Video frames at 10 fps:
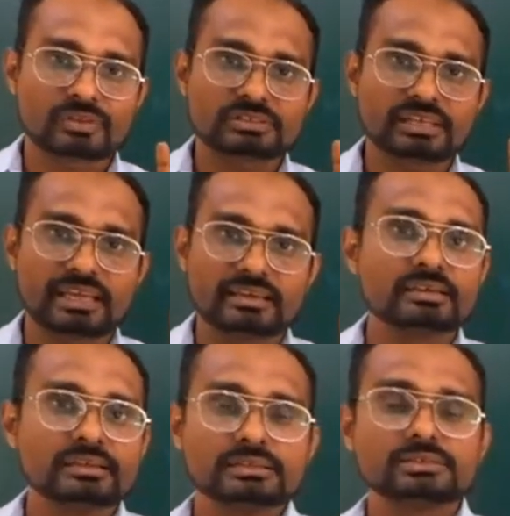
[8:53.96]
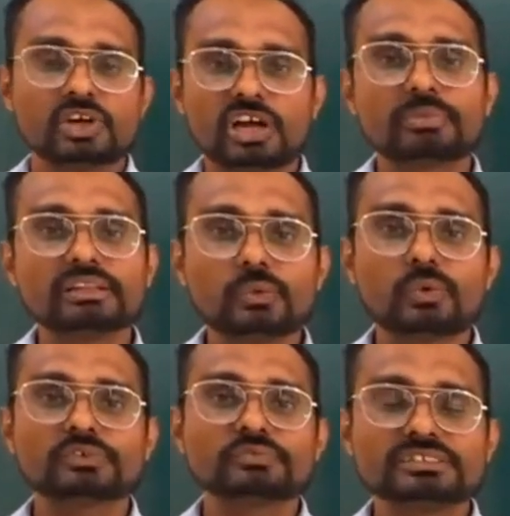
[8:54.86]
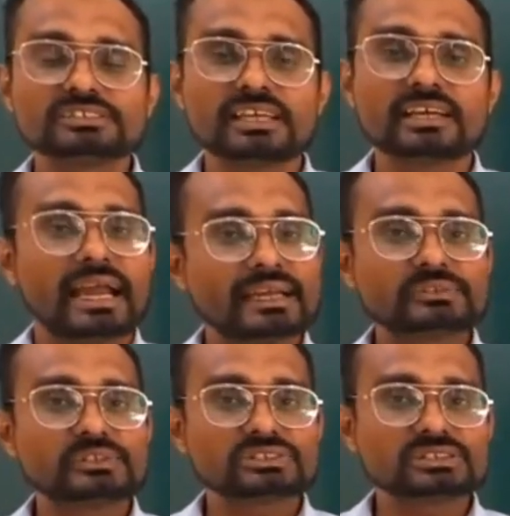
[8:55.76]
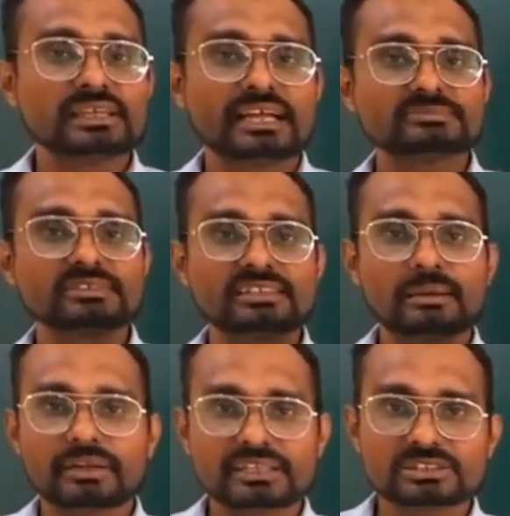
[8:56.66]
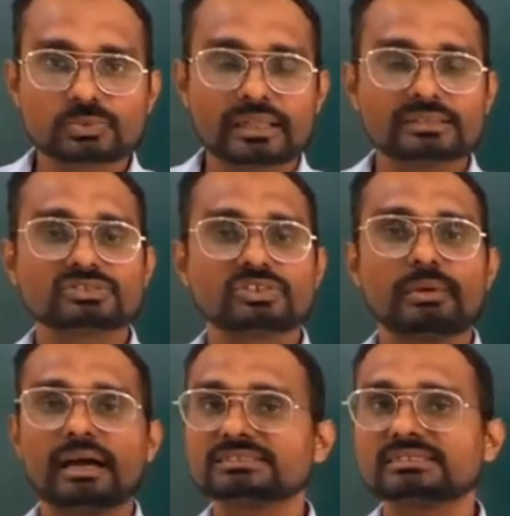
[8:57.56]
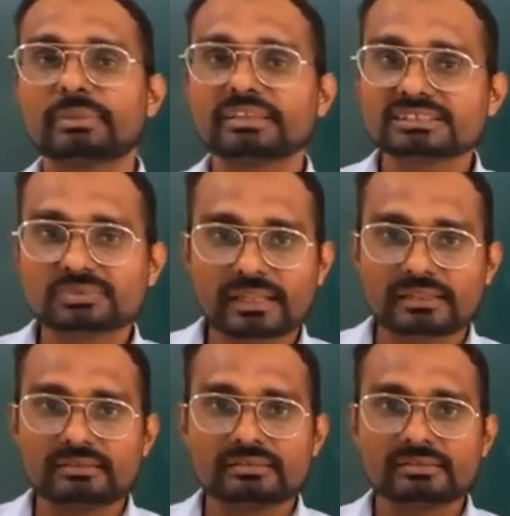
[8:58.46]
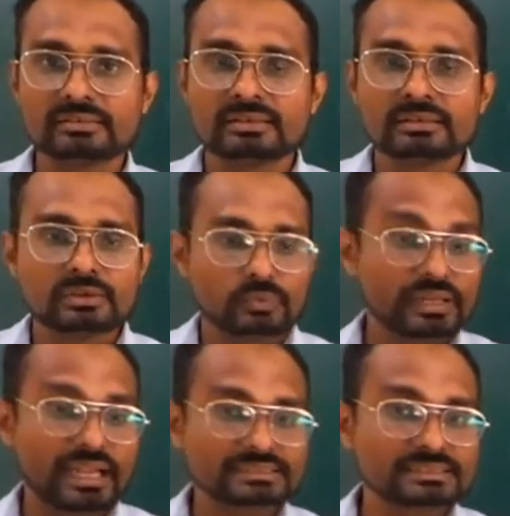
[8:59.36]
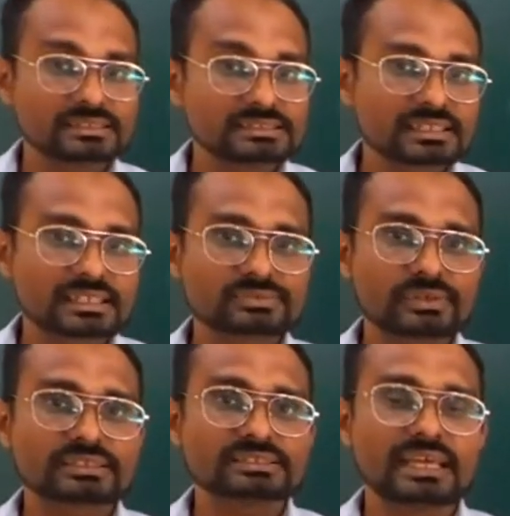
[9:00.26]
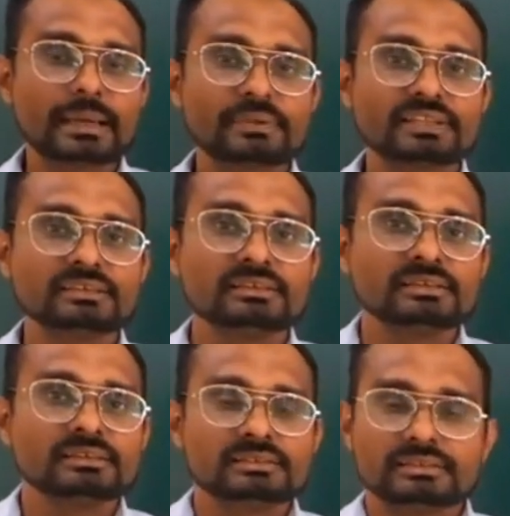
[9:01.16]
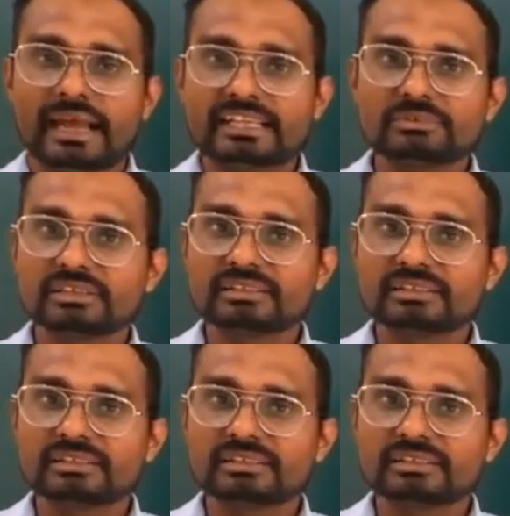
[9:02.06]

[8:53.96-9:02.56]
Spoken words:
Okay, normally what we say hydrogen atomic number is 1, so mass number is 1. Whereas in this case, what is happening? The atomic